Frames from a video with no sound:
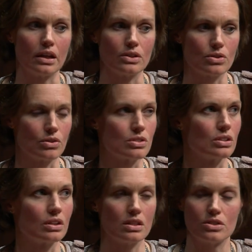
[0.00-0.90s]
So they're
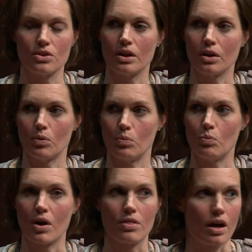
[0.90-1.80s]
still considering
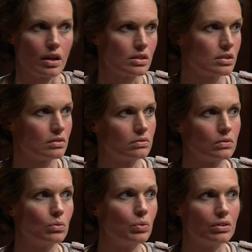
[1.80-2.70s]
where that
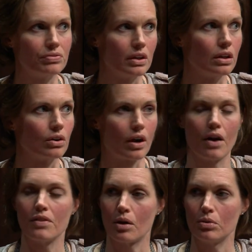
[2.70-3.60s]
will fit in or
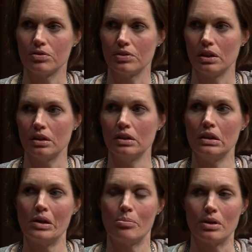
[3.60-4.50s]
how that will fit in,
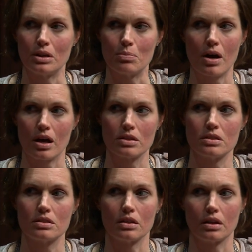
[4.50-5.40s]
but in the
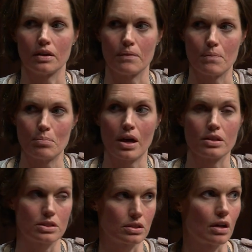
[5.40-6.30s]
past,
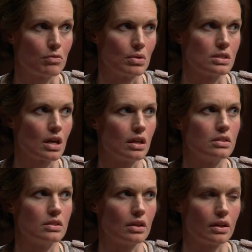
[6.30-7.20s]
past governments had
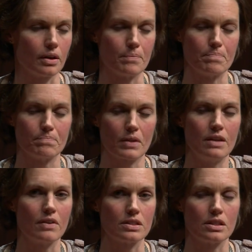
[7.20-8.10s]

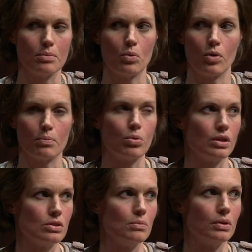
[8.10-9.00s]
invested about
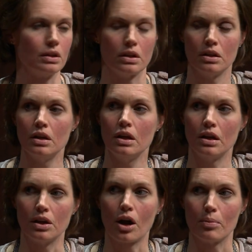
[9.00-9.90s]
$1.2 billion
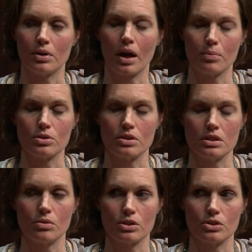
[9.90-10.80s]
in carbon capture and
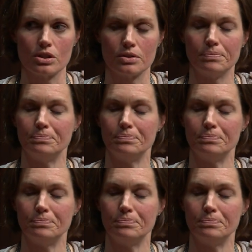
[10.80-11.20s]
sequestration.